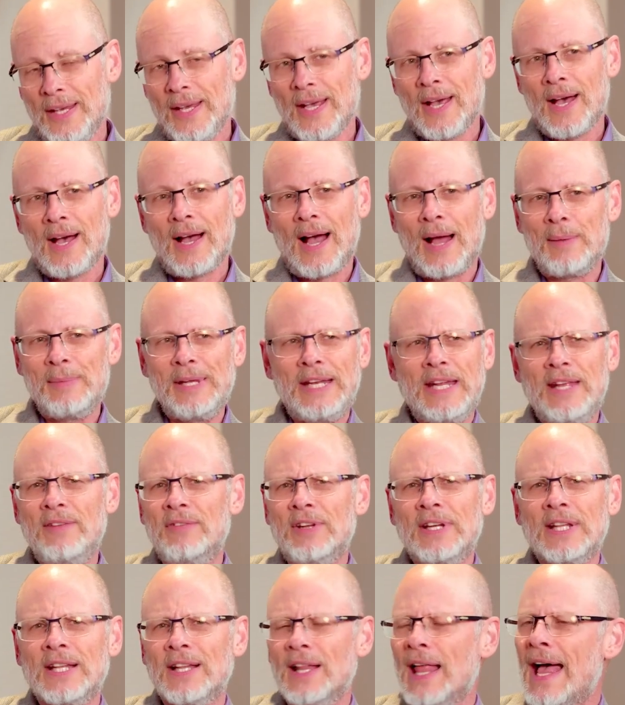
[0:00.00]
Yeah, I mean,
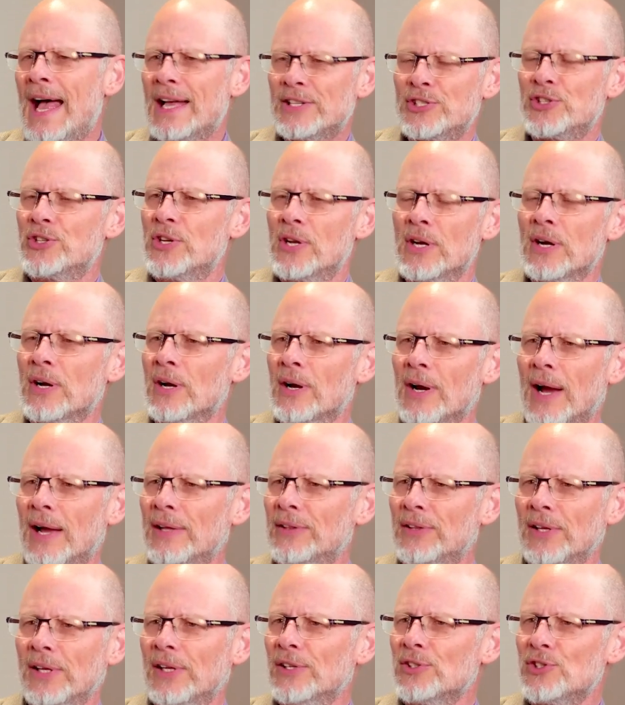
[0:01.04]
even in the last year, I
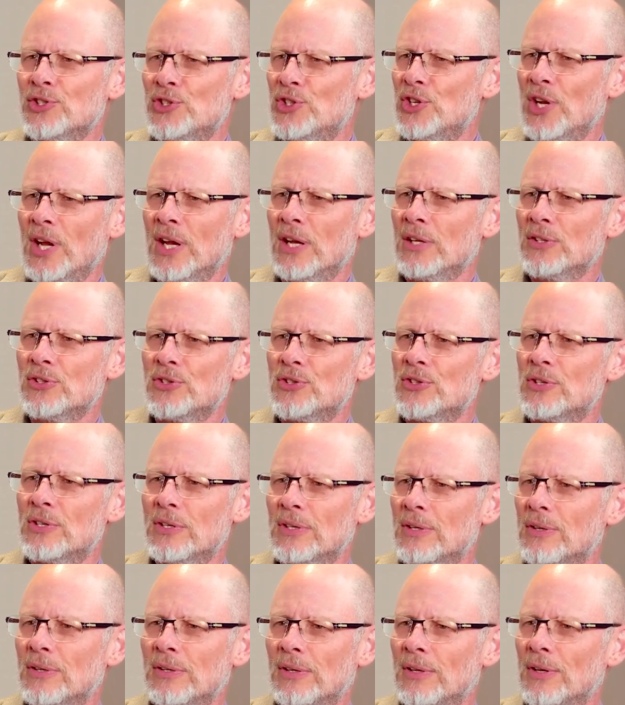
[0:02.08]
think it's changed
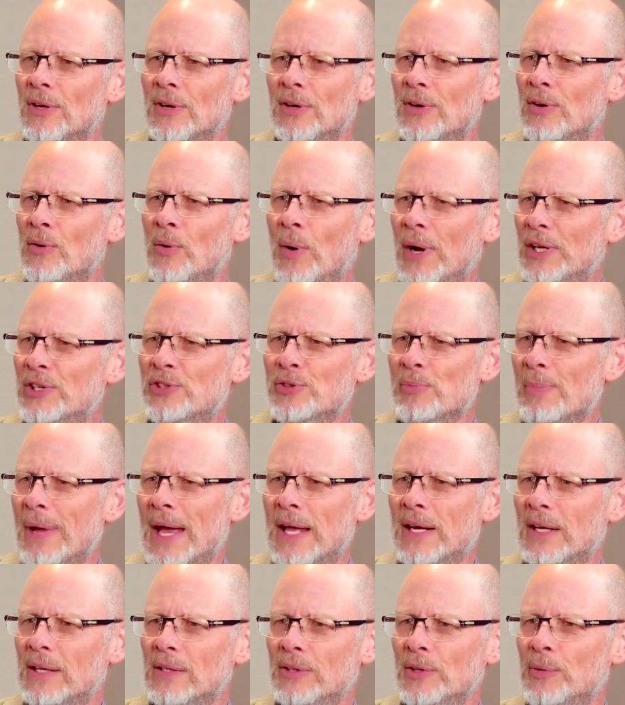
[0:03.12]
quite
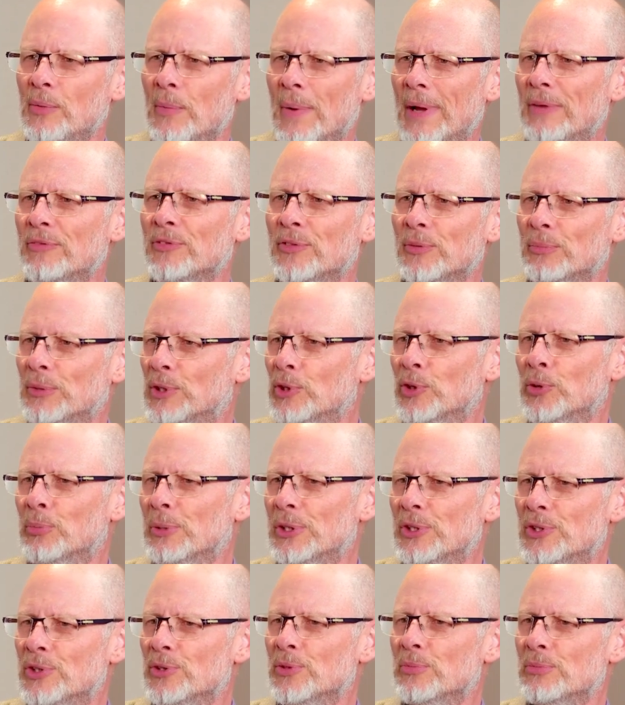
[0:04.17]
dramatically. We went from gloom
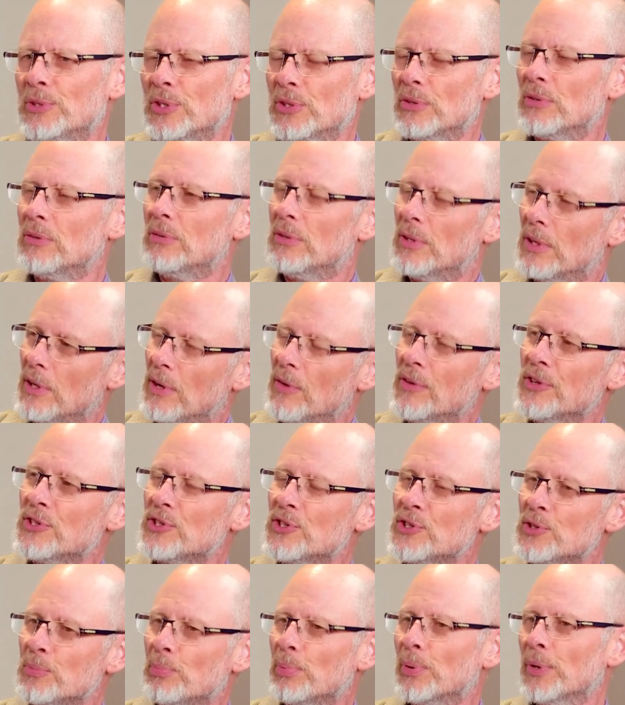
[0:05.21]
and doom to, this
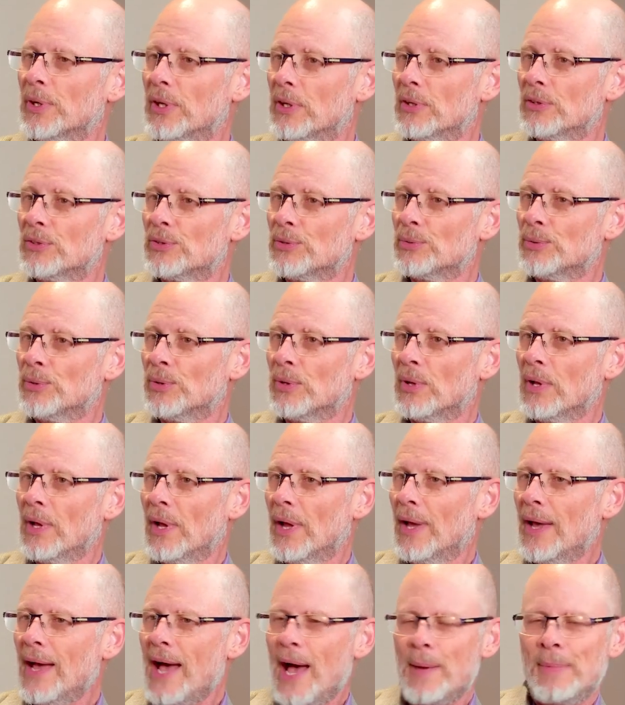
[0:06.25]
is a pretty good tool.
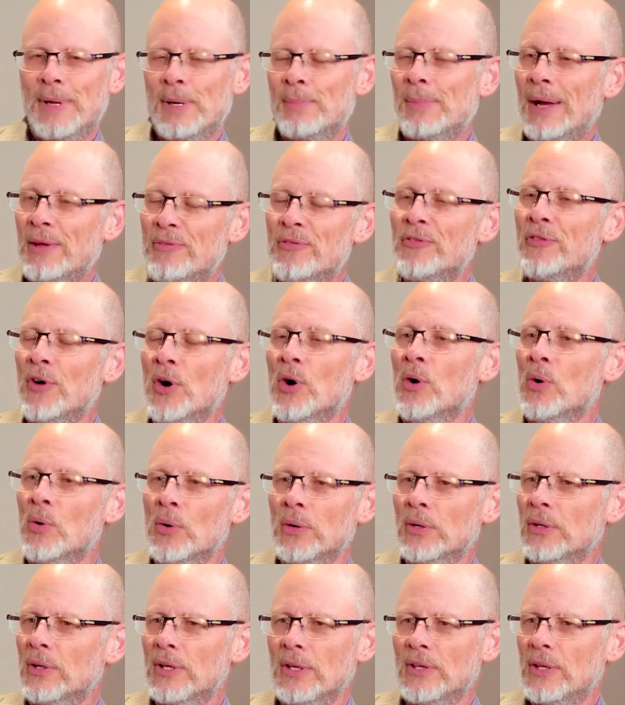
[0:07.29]
I mean, on my
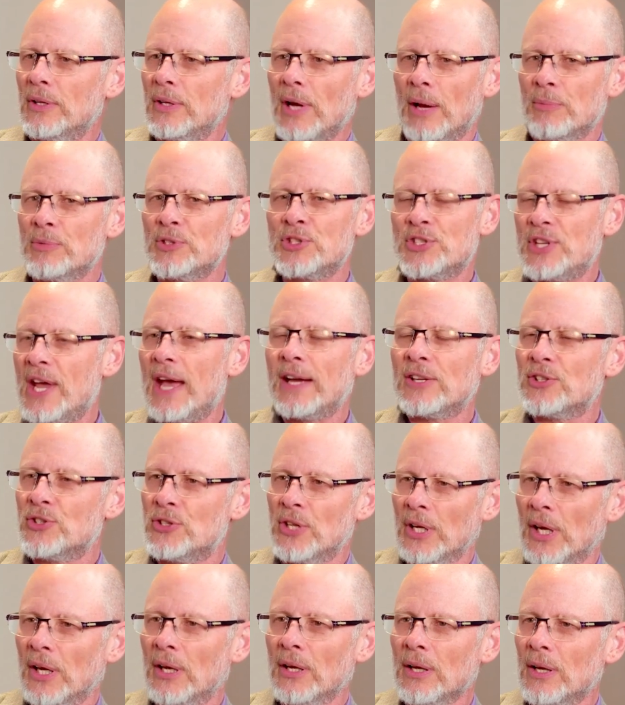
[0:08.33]
phone, I was
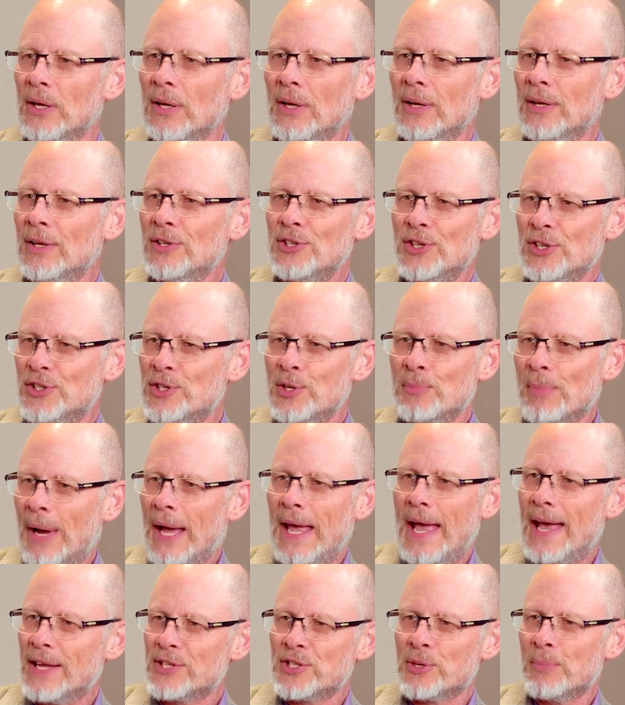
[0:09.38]
texting just in my
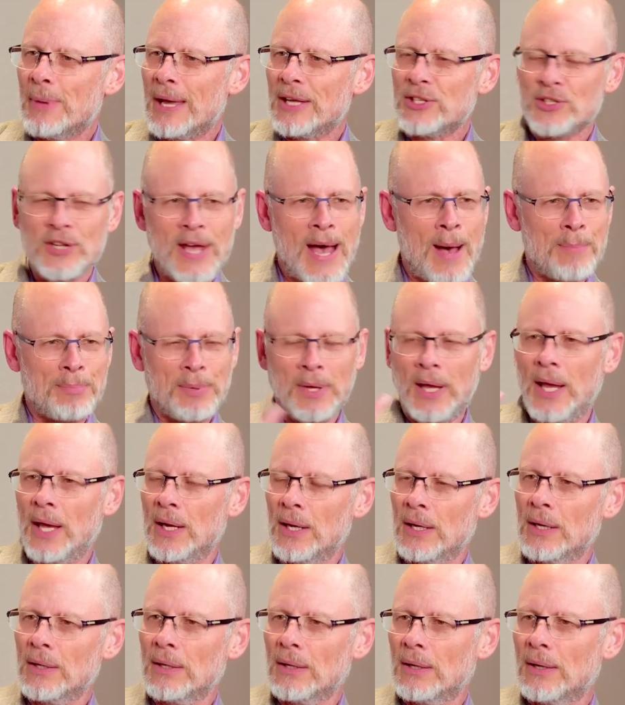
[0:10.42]
SMS app
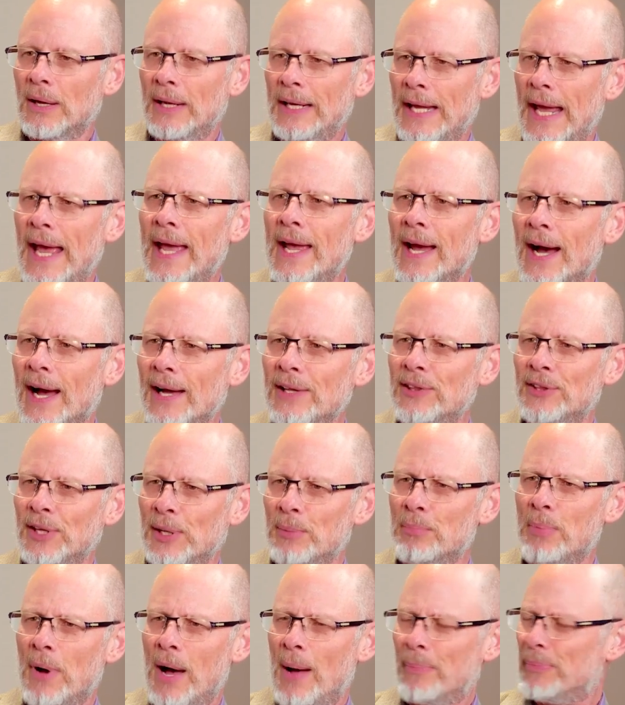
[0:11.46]
and an AI thing
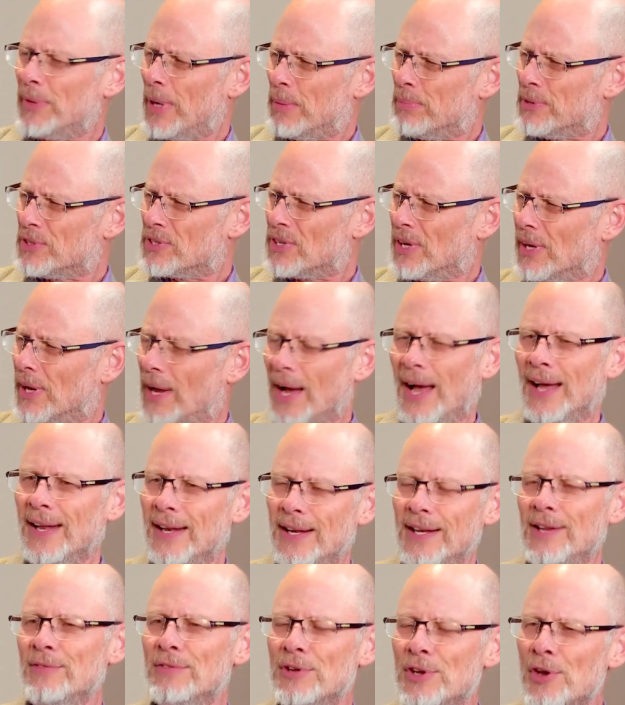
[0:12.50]
popped up. It's like, I
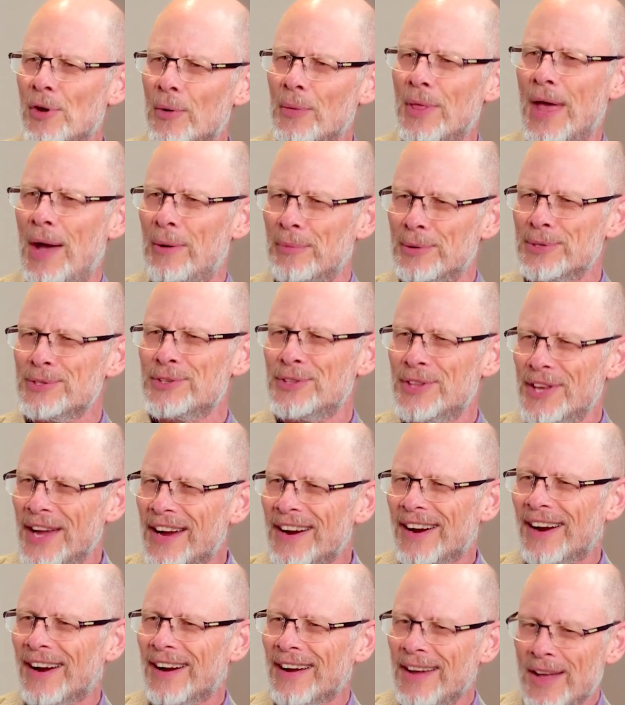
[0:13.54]
didn't even know that was
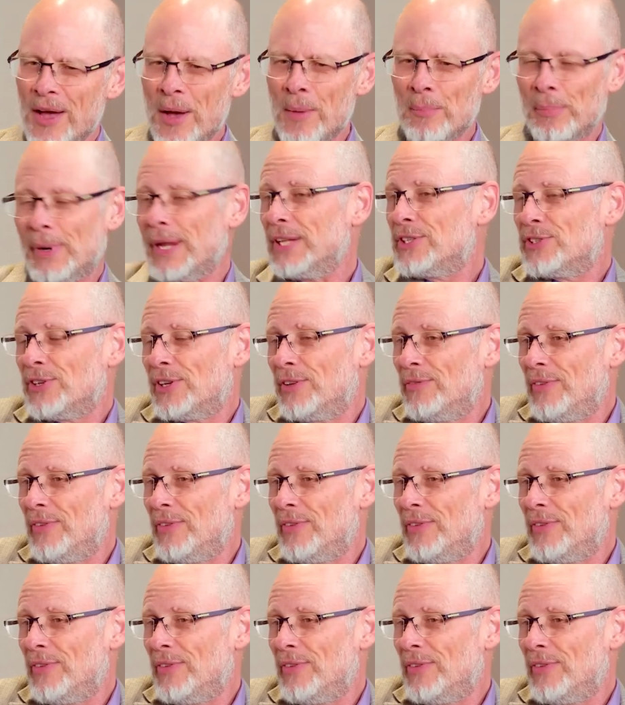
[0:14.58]
there, but I took